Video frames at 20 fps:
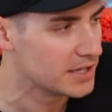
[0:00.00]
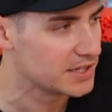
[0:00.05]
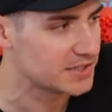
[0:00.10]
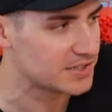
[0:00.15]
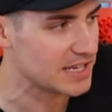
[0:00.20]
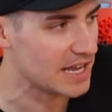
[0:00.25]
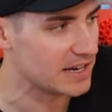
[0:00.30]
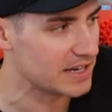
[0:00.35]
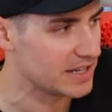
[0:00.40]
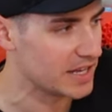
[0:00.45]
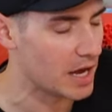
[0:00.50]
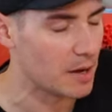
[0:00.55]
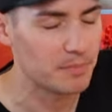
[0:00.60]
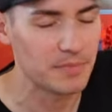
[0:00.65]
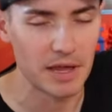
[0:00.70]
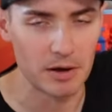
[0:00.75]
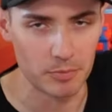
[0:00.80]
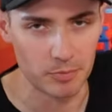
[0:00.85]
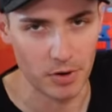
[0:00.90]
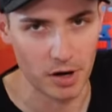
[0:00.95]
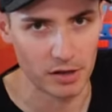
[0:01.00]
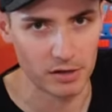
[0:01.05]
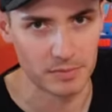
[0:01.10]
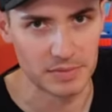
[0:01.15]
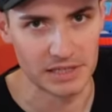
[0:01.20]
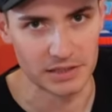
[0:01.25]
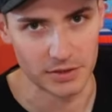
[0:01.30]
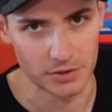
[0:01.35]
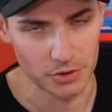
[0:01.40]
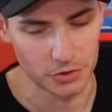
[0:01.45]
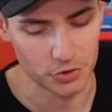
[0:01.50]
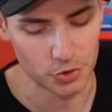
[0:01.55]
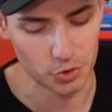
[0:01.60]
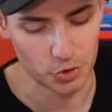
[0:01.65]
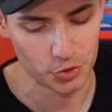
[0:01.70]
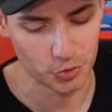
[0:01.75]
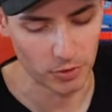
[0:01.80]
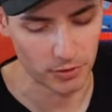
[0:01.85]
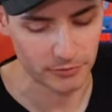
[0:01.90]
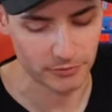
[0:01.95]
standing up, that'd probably be a little too
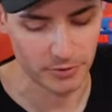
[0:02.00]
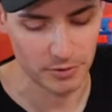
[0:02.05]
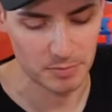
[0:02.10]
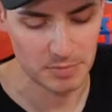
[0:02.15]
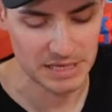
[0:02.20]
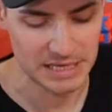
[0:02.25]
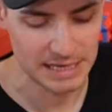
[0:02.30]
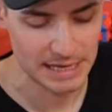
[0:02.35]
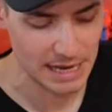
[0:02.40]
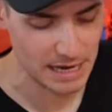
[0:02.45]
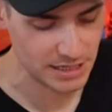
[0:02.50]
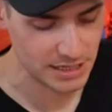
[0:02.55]
short for me